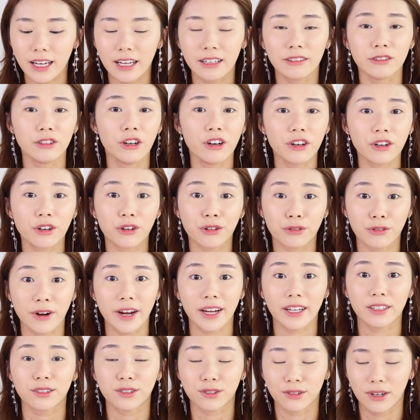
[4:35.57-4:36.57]
and not
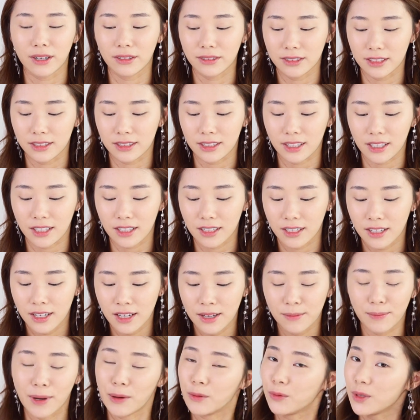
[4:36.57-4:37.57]
crack throughout the day.
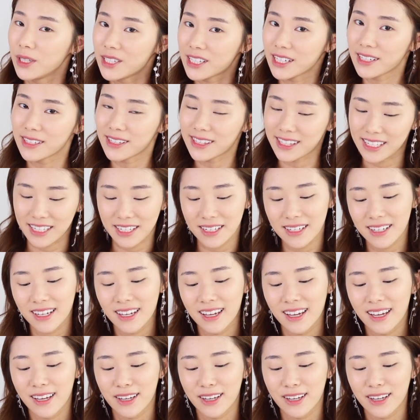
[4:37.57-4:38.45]
But we shall see.